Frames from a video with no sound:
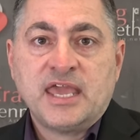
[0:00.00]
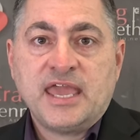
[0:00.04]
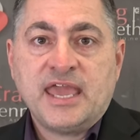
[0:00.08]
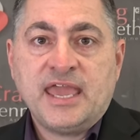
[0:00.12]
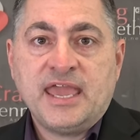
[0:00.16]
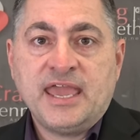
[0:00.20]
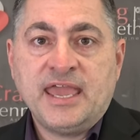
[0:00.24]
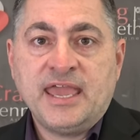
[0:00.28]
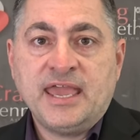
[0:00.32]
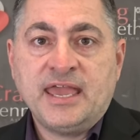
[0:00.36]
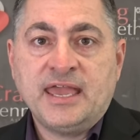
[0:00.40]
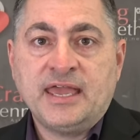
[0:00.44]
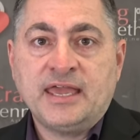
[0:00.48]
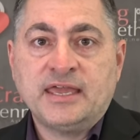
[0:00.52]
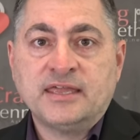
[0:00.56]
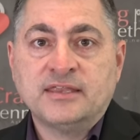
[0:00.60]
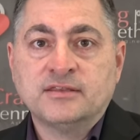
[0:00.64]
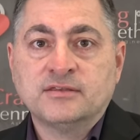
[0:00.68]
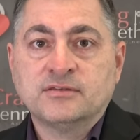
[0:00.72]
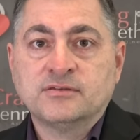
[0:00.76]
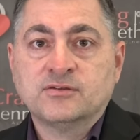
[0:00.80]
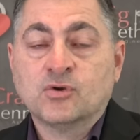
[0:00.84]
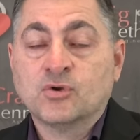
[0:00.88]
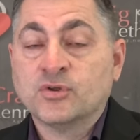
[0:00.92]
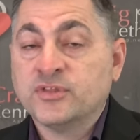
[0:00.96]

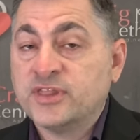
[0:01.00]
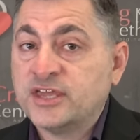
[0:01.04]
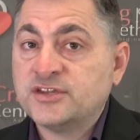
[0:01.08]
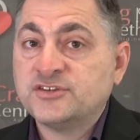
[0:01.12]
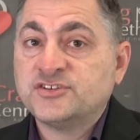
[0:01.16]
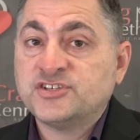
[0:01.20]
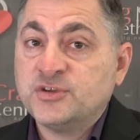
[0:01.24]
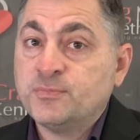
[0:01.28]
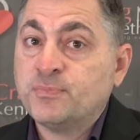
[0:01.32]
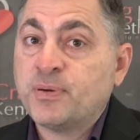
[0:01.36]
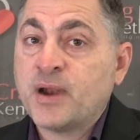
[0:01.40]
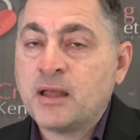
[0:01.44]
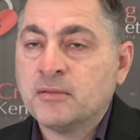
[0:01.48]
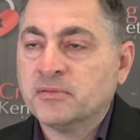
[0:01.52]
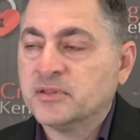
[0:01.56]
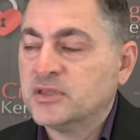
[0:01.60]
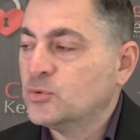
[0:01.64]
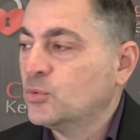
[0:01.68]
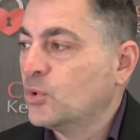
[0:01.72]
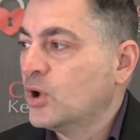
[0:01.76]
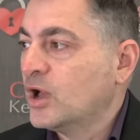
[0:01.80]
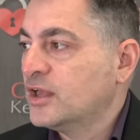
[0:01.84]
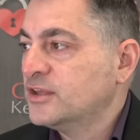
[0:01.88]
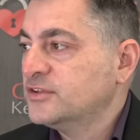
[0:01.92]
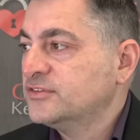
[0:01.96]
and, or that she probably
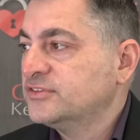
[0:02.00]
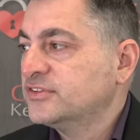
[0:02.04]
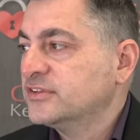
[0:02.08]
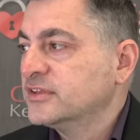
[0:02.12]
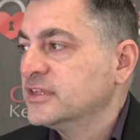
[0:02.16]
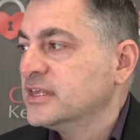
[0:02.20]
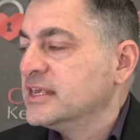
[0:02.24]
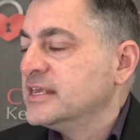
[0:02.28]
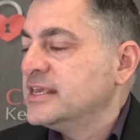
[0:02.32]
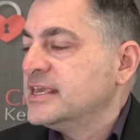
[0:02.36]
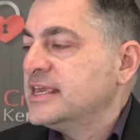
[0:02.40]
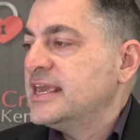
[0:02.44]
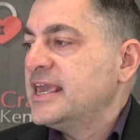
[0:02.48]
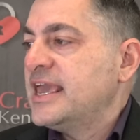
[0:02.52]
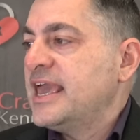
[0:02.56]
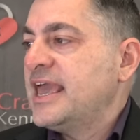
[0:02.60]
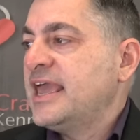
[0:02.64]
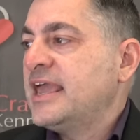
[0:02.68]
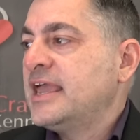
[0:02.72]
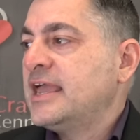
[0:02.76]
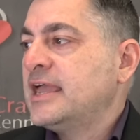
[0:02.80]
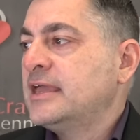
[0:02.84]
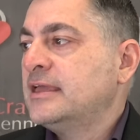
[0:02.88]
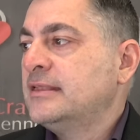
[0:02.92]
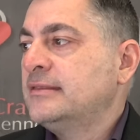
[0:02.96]
was,
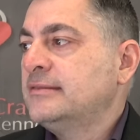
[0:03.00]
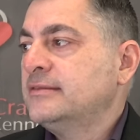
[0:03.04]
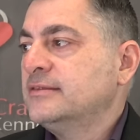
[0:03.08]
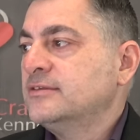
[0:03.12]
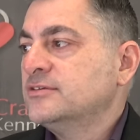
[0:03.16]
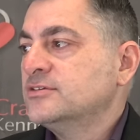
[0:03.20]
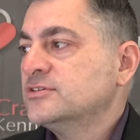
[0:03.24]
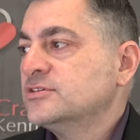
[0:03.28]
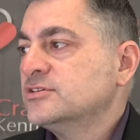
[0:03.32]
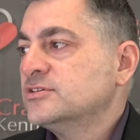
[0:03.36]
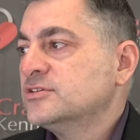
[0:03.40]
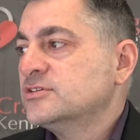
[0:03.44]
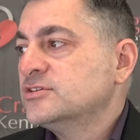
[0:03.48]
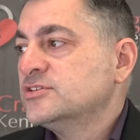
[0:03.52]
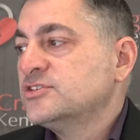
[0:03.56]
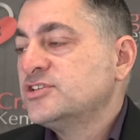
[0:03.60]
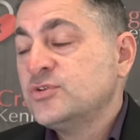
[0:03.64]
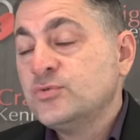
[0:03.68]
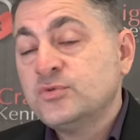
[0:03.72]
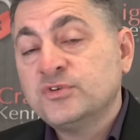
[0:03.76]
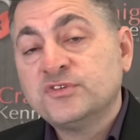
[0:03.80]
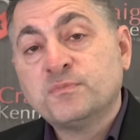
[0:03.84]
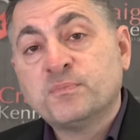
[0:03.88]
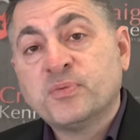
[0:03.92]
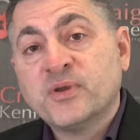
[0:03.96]
and she
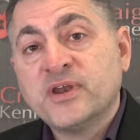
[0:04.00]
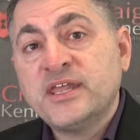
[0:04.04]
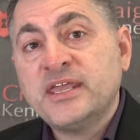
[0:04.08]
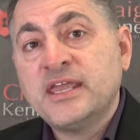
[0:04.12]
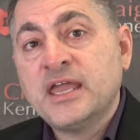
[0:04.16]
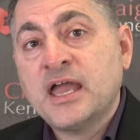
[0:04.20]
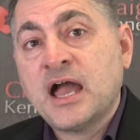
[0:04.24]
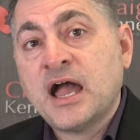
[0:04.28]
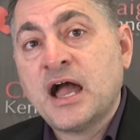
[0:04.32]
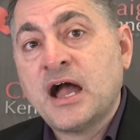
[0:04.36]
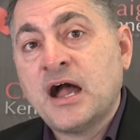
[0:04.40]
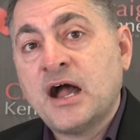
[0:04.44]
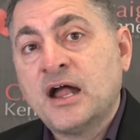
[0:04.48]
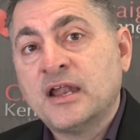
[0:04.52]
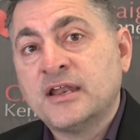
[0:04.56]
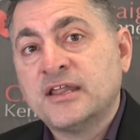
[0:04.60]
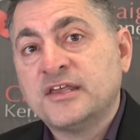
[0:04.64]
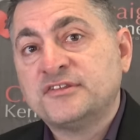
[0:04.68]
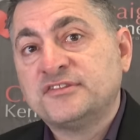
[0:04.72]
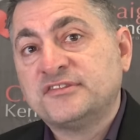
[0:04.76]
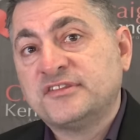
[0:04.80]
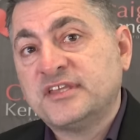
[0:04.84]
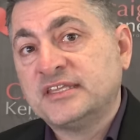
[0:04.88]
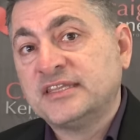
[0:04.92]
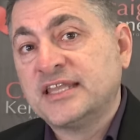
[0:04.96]
was pretty
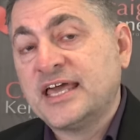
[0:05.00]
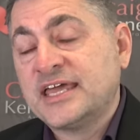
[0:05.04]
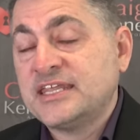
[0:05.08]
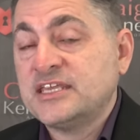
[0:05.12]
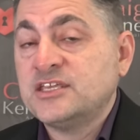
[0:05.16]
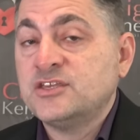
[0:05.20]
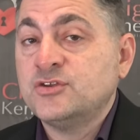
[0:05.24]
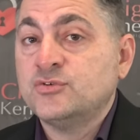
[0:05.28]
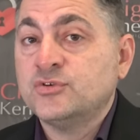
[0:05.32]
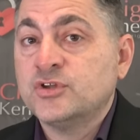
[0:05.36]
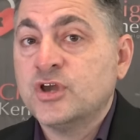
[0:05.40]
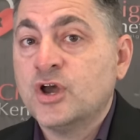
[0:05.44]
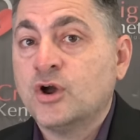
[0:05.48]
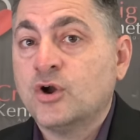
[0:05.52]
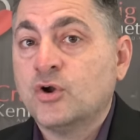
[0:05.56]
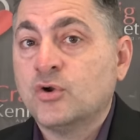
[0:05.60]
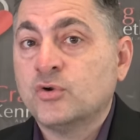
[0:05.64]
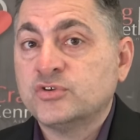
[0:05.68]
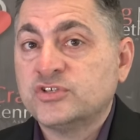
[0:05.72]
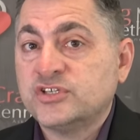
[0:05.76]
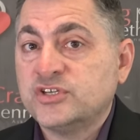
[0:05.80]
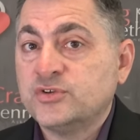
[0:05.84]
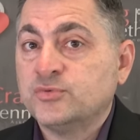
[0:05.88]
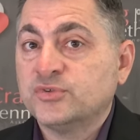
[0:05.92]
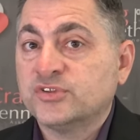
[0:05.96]
honest in letting you
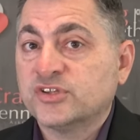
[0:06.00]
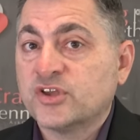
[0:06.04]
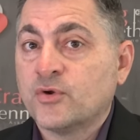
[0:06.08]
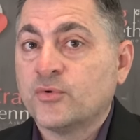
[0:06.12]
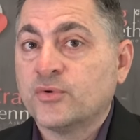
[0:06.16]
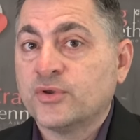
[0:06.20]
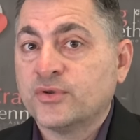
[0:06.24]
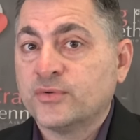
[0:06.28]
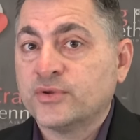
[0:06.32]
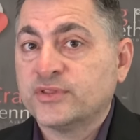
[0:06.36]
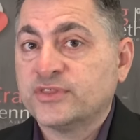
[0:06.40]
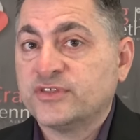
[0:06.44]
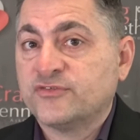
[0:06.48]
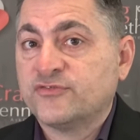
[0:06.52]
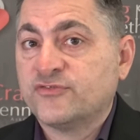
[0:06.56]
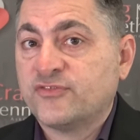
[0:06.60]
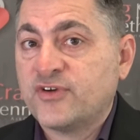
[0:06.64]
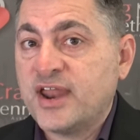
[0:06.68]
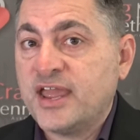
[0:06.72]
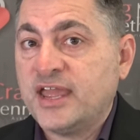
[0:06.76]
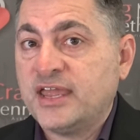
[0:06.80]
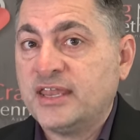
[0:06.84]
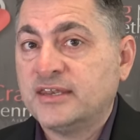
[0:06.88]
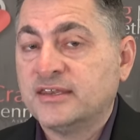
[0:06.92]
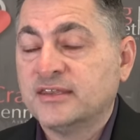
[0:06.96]
know she was going with a
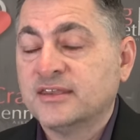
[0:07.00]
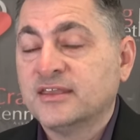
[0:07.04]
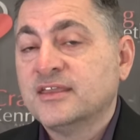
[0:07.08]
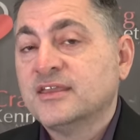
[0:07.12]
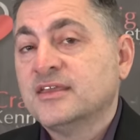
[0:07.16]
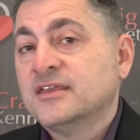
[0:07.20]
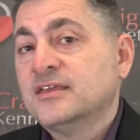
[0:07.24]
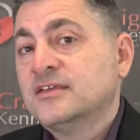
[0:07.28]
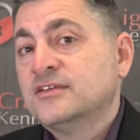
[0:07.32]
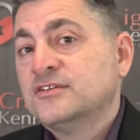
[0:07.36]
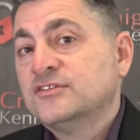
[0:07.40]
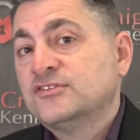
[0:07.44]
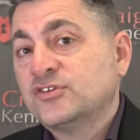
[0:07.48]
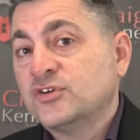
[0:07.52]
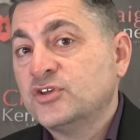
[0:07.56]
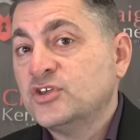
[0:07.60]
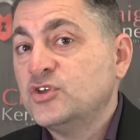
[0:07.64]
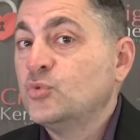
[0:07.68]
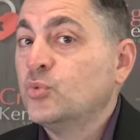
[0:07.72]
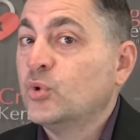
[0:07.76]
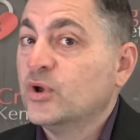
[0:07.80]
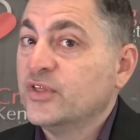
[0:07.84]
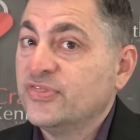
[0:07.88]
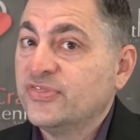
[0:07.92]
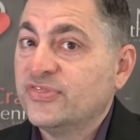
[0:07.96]
friend so
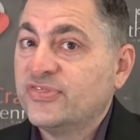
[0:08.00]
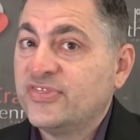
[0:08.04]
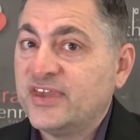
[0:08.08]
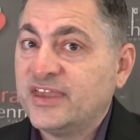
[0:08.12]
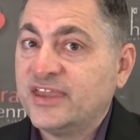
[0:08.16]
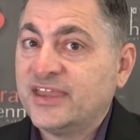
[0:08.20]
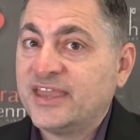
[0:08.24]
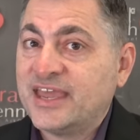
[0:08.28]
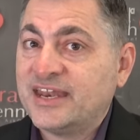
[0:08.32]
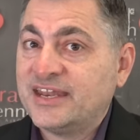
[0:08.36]
you wouldn't think